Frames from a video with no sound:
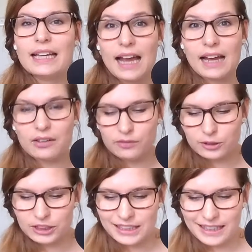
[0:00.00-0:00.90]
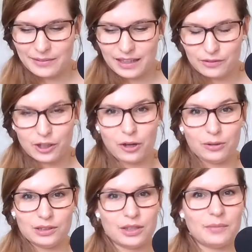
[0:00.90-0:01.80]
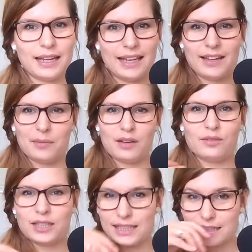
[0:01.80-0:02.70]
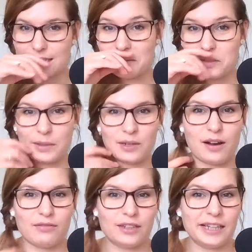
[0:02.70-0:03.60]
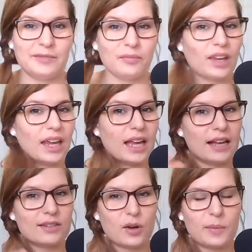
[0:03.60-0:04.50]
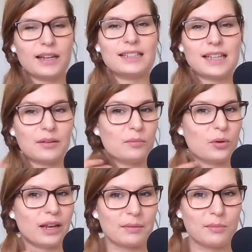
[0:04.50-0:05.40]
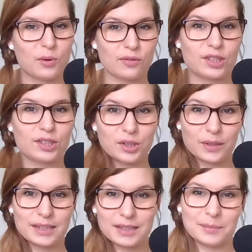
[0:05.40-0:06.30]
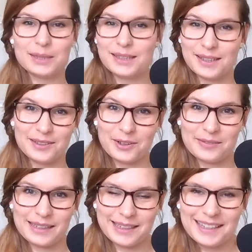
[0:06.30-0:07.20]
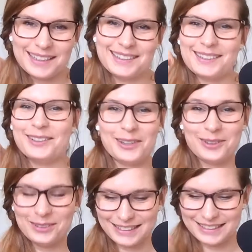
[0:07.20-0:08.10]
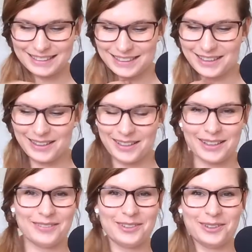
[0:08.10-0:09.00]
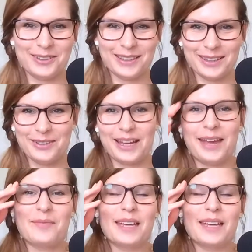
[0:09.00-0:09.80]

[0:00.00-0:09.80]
And unfortunately now I have a cold, so you might hear that my voice sounds a bit gravelly. I was hoping I'd sound more like Moira Stewart, but not really. You'll know who she is if you're in the UK.